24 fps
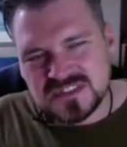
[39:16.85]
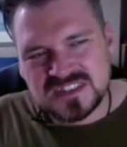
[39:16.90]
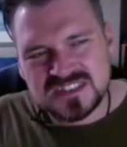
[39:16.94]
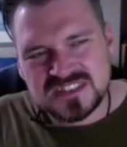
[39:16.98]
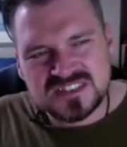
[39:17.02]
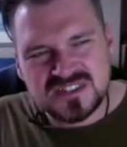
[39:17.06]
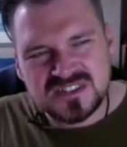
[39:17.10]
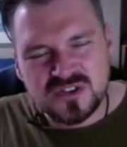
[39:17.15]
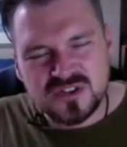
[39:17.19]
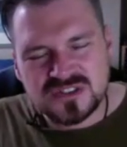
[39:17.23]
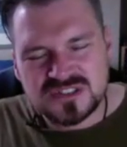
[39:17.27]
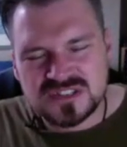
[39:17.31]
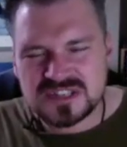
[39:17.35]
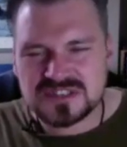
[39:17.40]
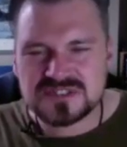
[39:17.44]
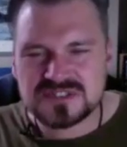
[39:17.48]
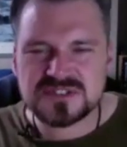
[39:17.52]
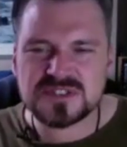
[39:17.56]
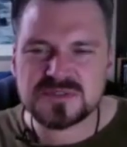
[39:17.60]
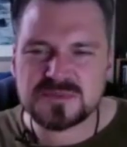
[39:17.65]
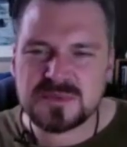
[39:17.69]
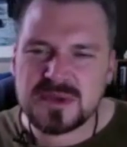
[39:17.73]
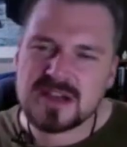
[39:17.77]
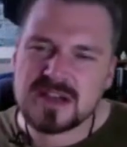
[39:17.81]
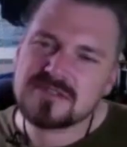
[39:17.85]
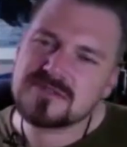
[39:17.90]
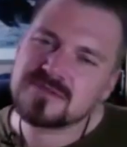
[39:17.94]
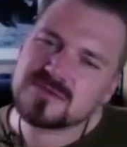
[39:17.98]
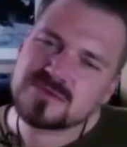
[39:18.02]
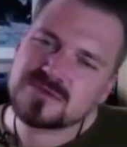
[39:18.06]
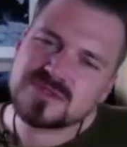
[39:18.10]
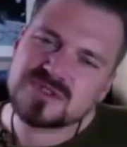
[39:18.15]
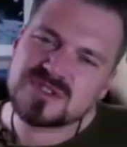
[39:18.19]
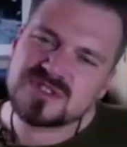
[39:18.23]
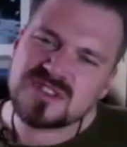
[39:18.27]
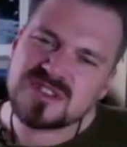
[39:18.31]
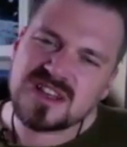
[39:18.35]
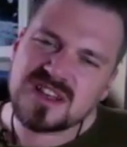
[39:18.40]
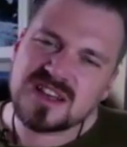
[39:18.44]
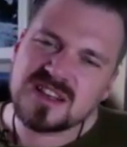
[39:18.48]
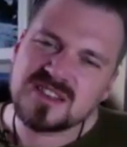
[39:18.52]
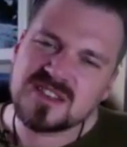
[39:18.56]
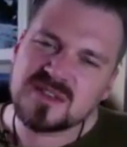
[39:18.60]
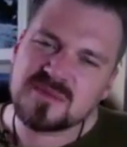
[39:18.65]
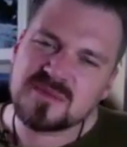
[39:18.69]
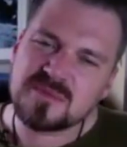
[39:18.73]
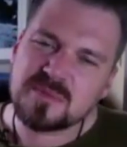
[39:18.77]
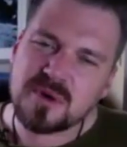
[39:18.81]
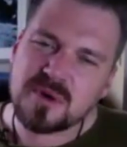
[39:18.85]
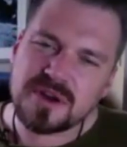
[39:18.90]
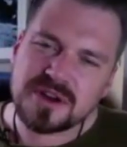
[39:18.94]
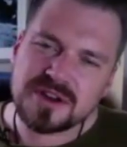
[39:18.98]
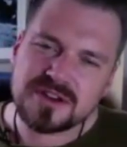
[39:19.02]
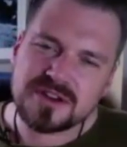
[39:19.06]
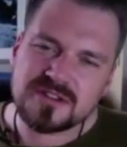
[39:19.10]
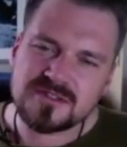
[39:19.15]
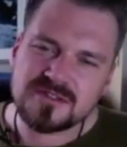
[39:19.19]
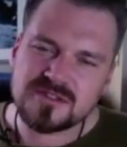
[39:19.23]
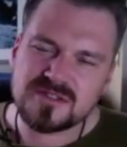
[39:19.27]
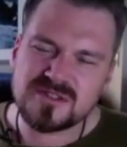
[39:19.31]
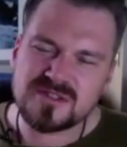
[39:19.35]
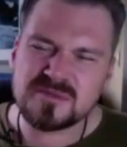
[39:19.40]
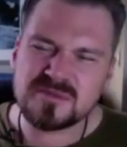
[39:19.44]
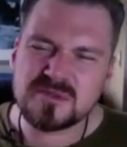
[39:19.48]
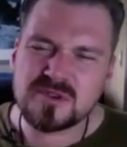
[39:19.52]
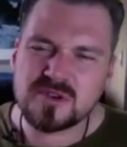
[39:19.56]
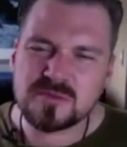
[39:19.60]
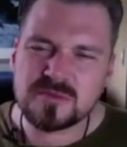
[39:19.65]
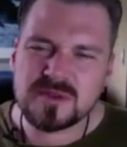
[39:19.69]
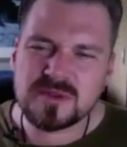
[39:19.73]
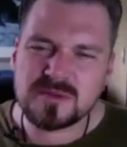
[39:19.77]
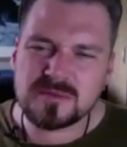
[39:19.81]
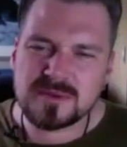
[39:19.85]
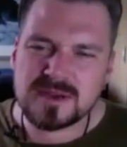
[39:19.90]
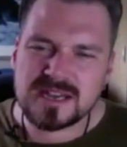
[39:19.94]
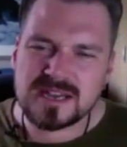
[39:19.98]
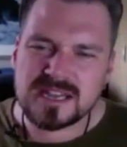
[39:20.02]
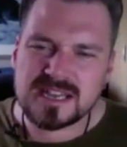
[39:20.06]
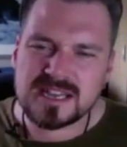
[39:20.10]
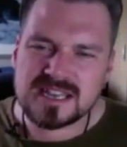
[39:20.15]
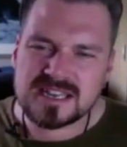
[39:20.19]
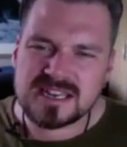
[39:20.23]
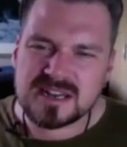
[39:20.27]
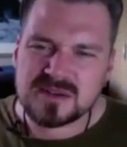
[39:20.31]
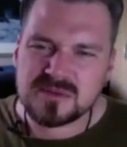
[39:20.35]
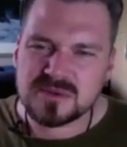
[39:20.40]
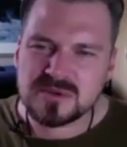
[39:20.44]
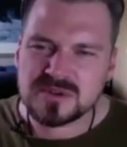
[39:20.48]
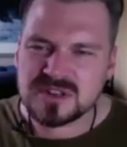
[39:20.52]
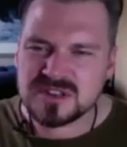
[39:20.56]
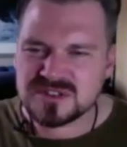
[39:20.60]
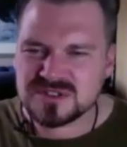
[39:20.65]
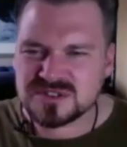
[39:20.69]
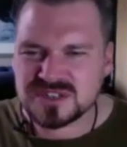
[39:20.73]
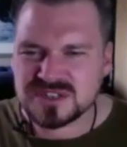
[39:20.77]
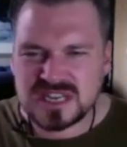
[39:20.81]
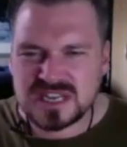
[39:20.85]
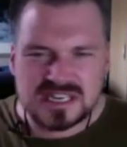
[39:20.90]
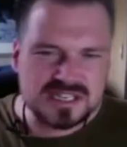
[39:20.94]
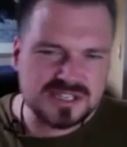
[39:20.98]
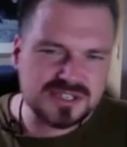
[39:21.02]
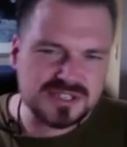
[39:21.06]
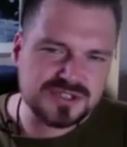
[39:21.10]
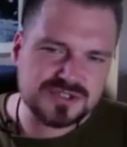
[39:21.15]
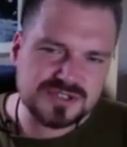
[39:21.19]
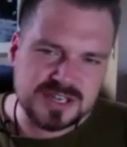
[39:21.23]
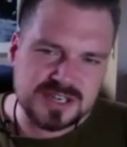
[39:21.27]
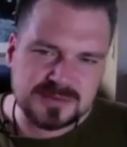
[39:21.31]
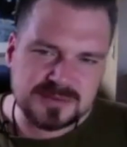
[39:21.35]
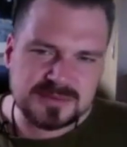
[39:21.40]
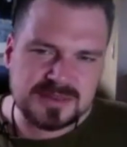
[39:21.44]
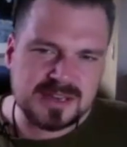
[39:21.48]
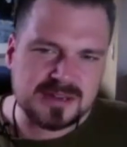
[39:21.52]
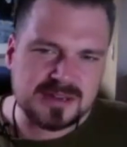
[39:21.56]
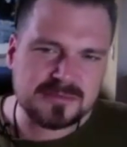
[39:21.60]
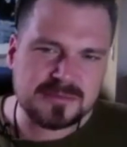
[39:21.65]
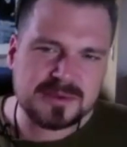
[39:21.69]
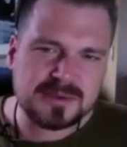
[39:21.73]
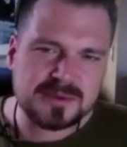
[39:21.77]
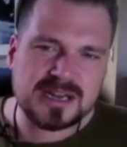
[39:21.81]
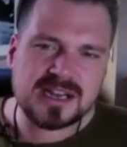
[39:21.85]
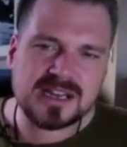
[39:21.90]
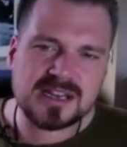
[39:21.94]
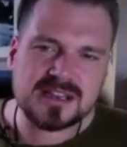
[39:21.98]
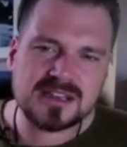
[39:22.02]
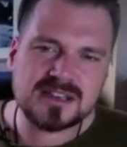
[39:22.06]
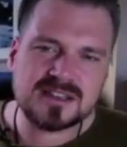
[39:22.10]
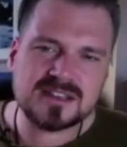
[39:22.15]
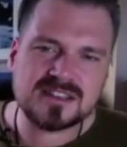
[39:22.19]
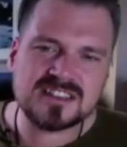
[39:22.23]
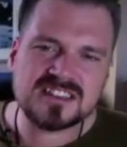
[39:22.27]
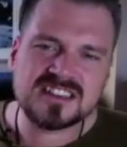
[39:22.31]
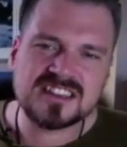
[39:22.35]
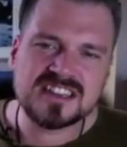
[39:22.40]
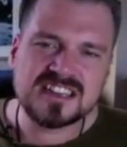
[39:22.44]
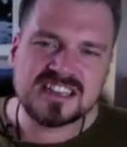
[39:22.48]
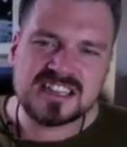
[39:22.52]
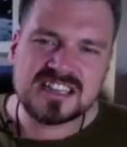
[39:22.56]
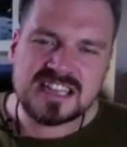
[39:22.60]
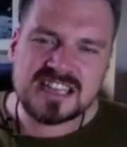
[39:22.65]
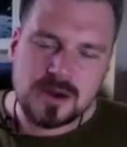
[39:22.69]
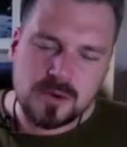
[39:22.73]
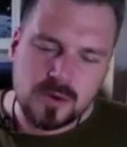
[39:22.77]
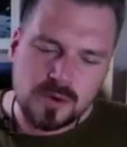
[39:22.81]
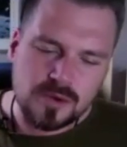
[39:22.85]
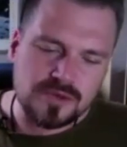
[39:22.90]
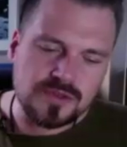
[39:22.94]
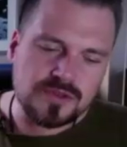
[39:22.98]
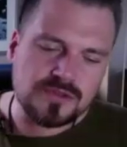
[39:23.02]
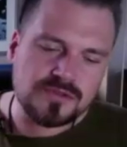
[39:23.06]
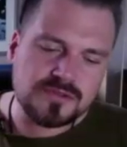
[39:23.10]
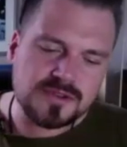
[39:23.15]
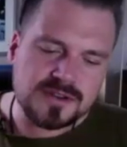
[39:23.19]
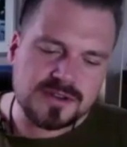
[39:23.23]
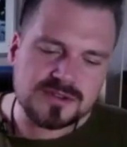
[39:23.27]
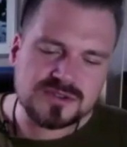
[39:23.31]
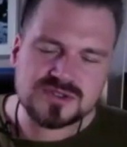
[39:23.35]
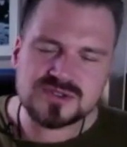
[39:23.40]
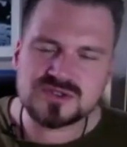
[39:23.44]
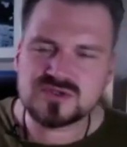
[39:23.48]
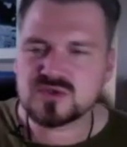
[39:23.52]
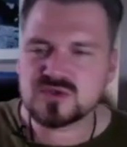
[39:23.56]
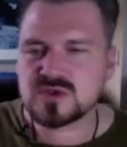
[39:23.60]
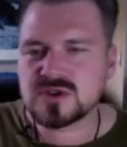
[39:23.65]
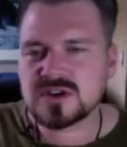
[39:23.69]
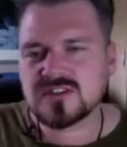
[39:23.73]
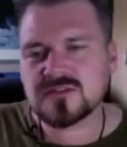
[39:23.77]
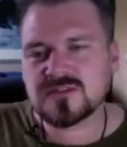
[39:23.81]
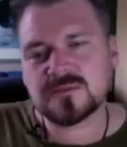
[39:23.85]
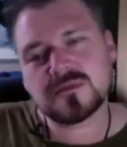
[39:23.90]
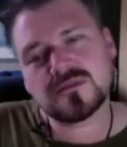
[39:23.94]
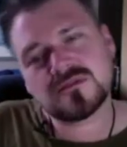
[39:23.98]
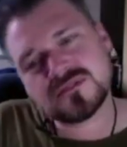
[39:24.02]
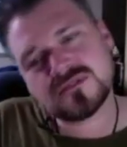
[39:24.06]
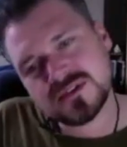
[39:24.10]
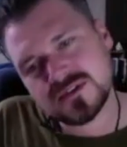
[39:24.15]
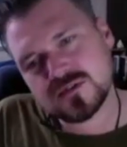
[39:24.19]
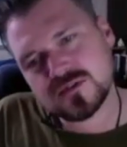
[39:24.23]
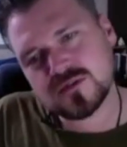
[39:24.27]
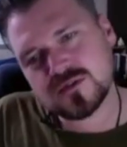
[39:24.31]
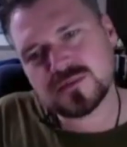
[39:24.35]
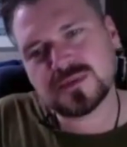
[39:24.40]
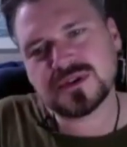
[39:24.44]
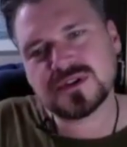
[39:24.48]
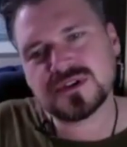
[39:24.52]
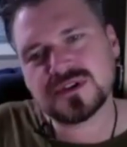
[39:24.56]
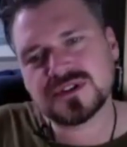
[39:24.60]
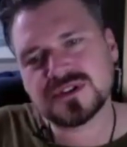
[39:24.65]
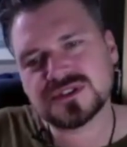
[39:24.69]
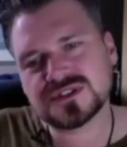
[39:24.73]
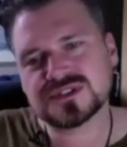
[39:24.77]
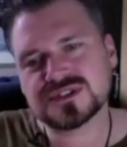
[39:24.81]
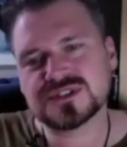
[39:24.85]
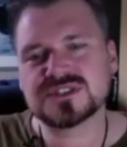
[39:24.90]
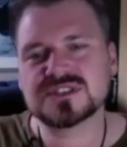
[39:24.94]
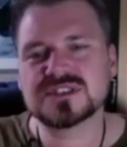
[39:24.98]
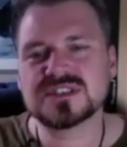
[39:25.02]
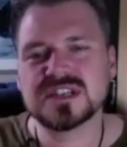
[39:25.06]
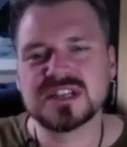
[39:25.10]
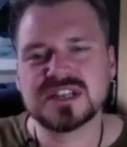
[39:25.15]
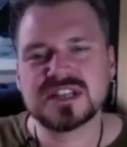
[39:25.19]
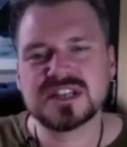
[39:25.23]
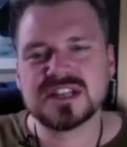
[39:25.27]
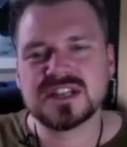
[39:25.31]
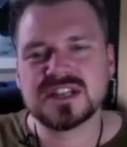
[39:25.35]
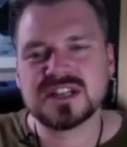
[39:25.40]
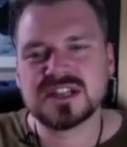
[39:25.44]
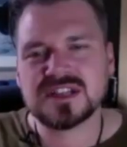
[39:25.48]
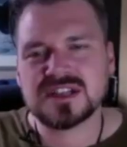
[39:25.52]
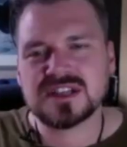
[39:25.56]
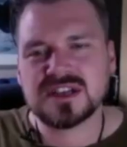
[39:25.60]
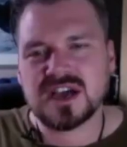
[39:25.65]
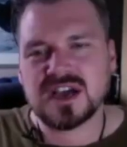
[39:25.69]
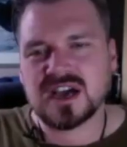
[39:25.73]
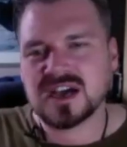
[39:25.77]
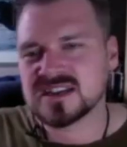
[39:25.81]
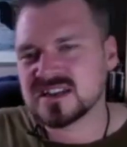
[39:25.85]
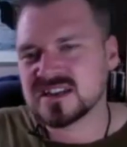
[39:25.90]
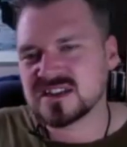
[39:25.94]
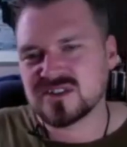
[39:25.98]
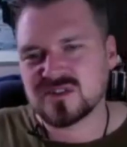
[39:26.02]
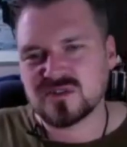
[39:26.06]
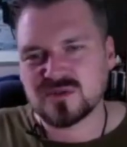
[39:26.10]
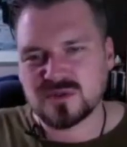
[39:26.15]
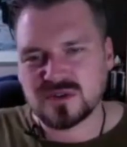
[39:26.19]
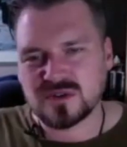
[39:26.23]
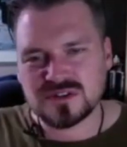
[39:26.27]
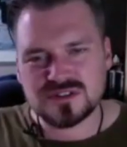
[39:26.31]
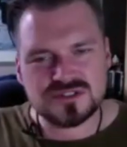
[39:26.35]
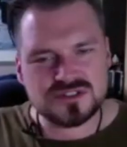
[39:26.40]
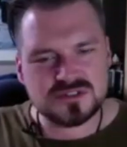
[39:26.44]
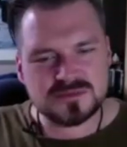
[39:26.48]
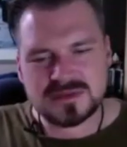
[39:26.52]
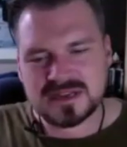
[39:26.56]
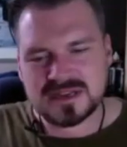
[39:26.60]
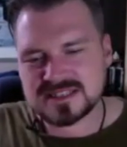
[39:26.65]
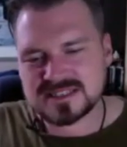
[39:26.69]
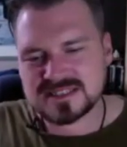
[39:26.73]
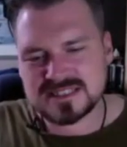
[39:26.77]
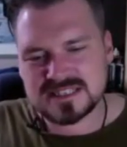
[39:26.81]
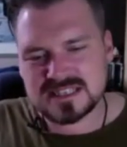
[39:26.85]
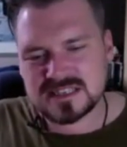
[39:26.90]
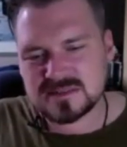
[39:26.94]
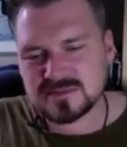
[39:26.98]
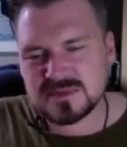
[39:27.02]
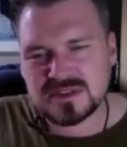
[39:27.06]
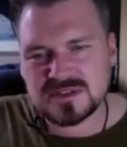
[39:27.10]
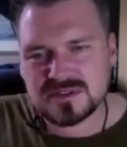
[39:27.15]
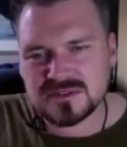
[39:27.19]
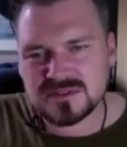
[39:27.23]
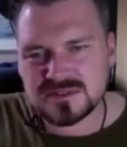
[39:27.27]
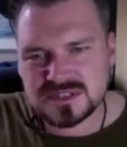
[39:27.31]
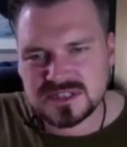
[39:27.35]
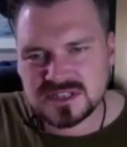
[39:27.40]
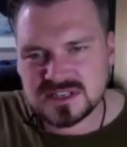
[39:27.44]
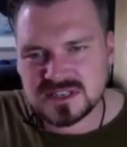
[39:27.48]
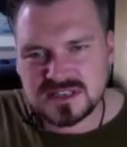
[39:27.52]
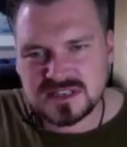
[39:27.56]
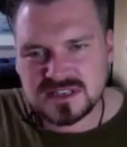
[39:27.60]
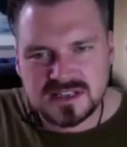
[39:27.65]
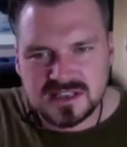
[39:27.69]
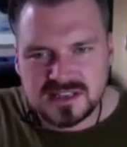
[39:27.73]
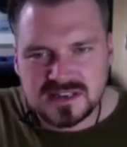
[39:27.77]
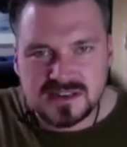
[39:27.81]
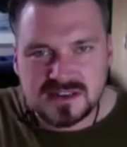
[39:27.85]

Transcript: it's sort of disrespectful to like the point of them coming back, and I want to just kind of strip that back, and I want the real story from a real person, and I don't want dramatic music,